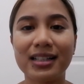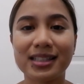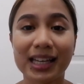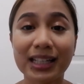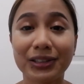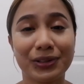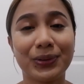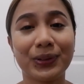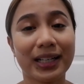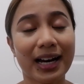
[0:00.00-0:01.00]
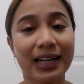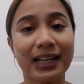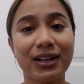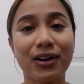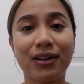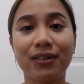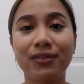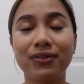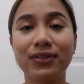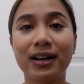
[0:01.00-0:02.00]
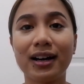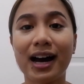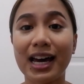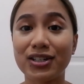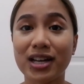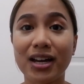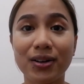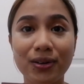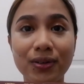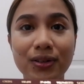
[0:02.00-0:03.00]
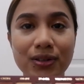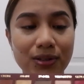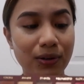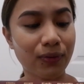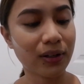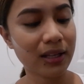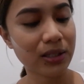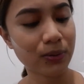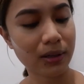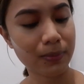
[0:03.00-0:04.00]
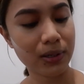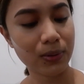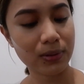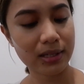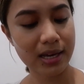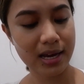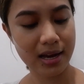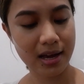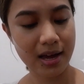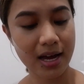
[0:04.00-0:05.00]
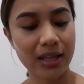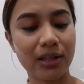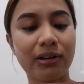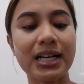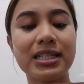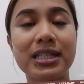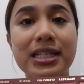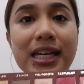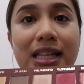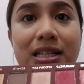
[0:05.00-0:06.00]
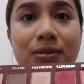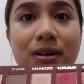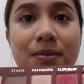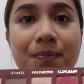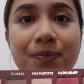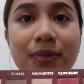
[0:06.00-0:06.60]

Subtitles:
skin tone kind of eyeshadow. So for this, I'll be using the Red Sea, this one.